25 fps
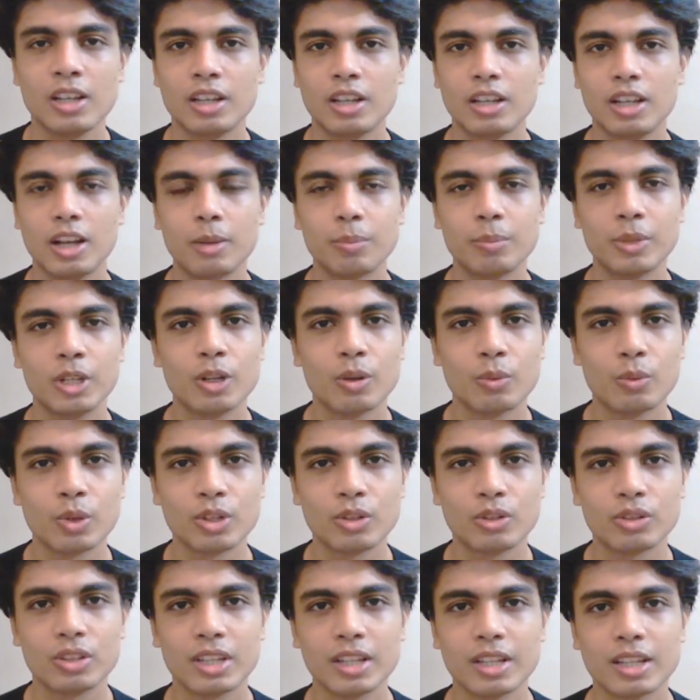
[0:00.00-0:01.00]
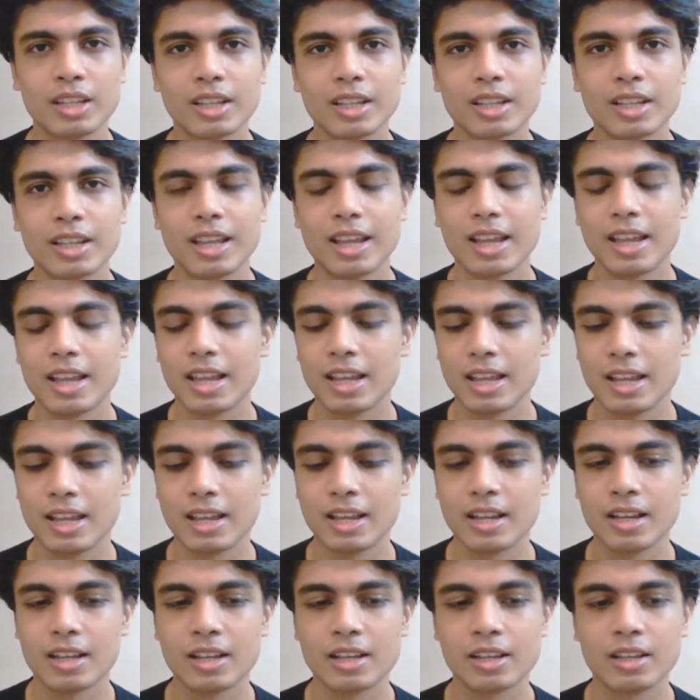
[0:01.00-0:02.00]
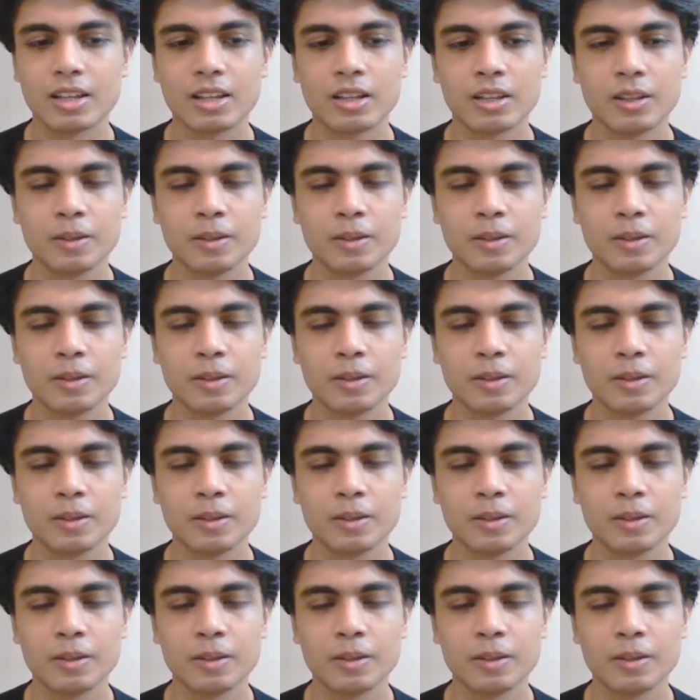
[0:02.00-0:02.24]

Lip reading: Let me know what you think, and